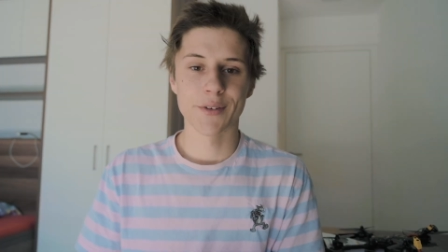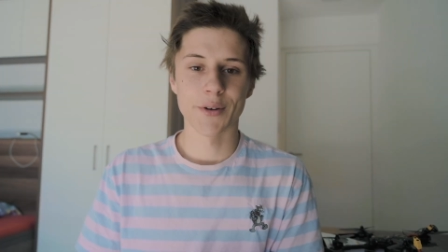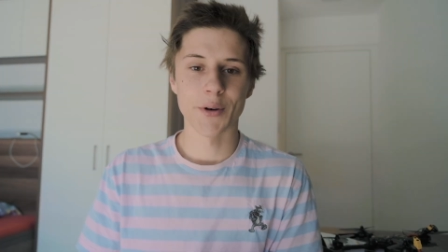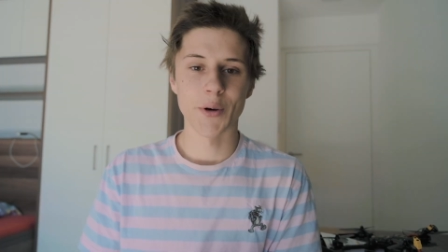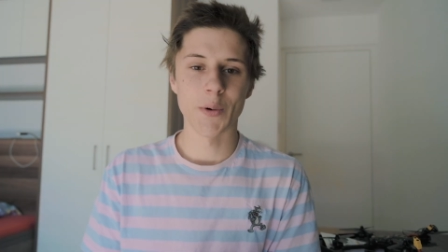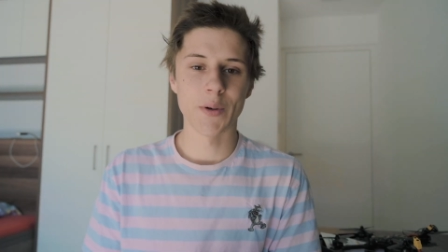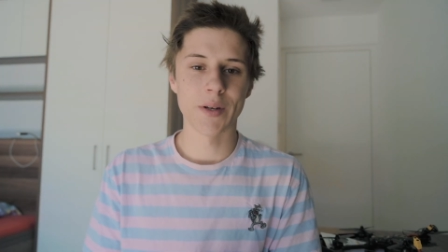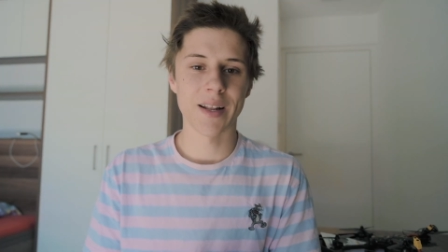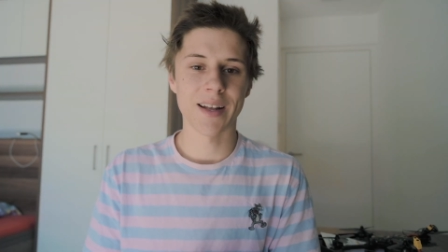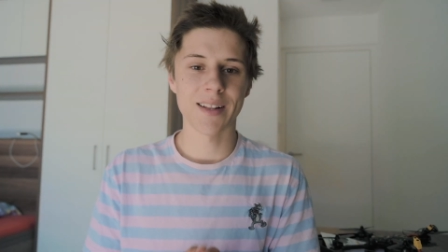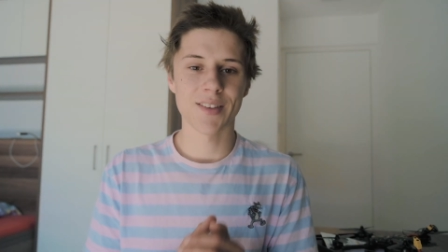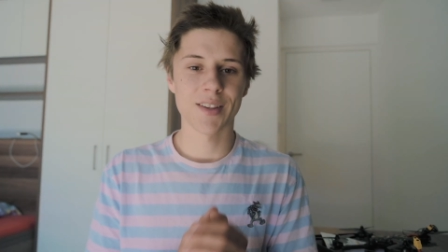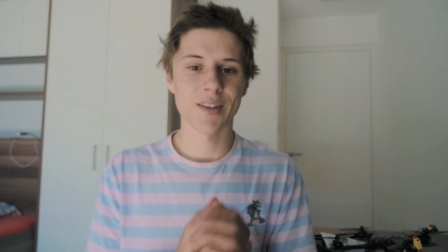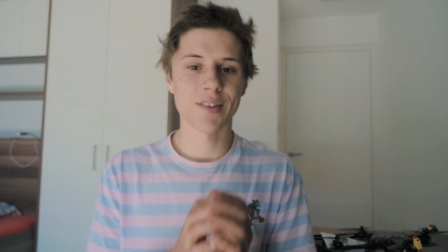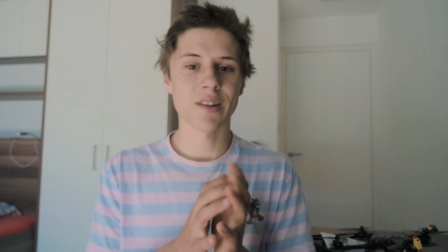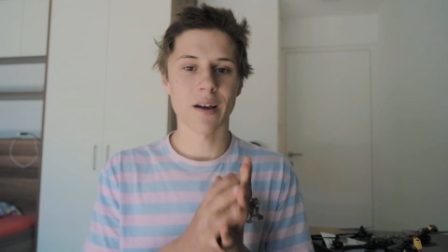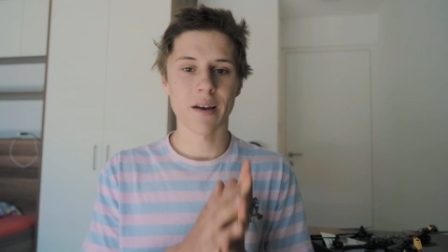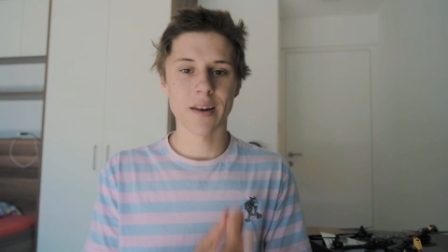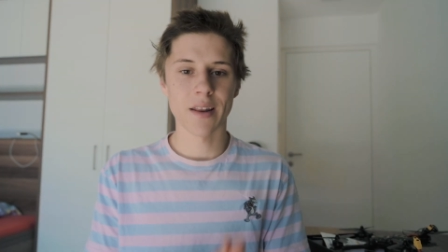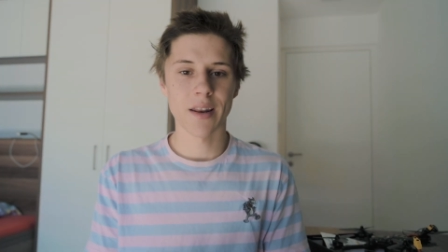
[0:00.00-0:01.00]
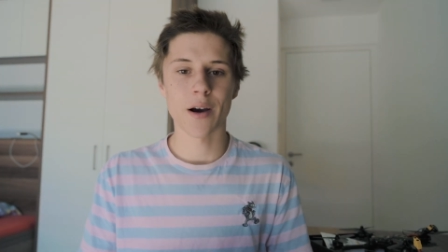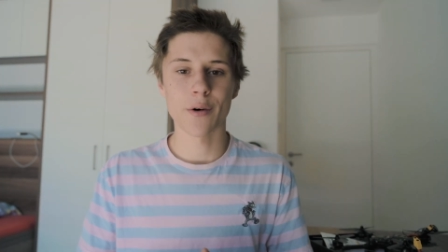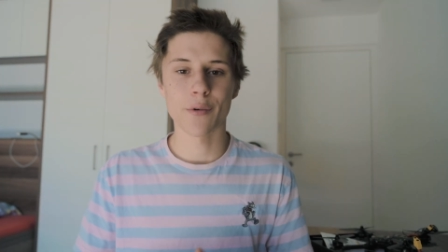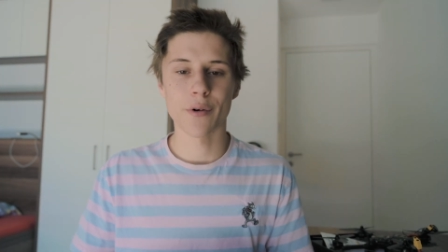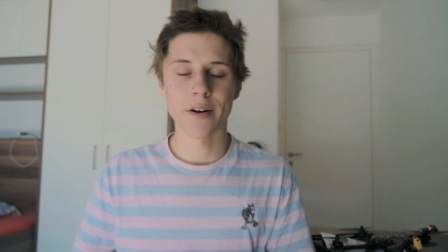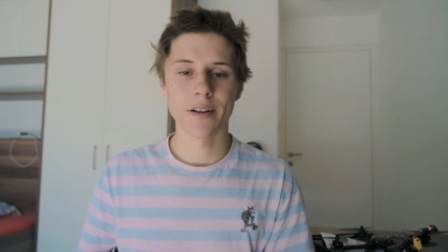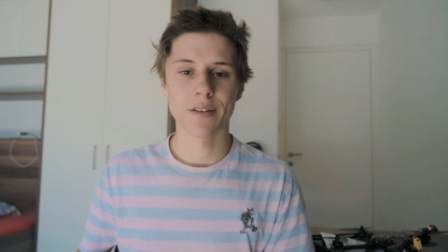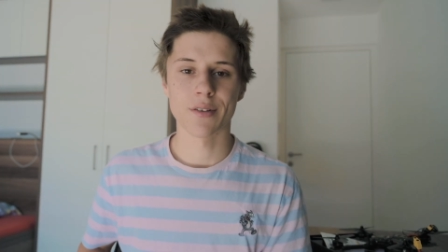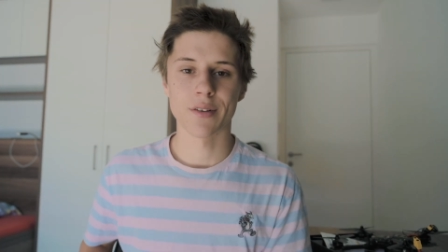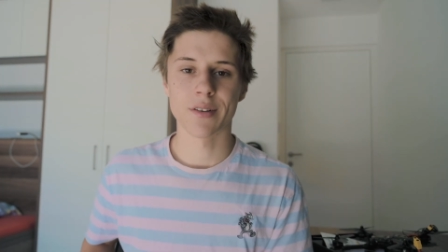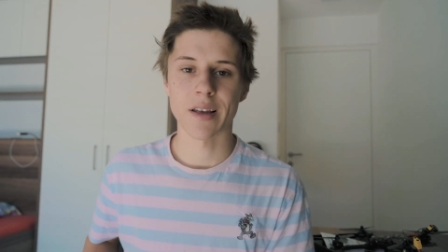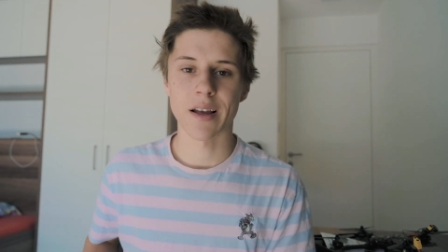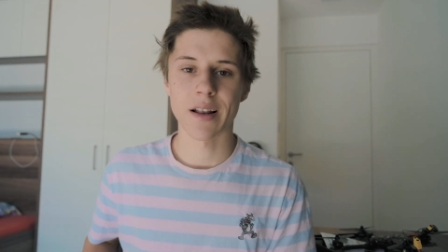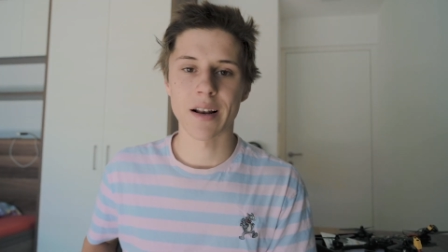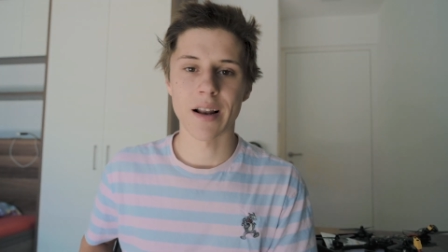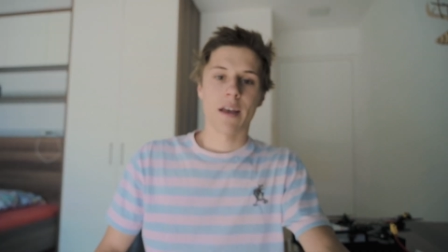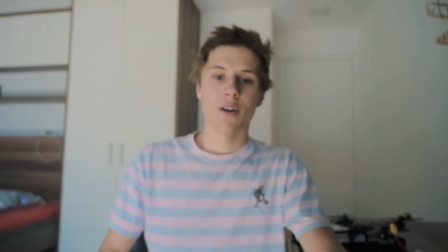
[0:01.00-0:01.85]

So that's the story that I wanted to tell.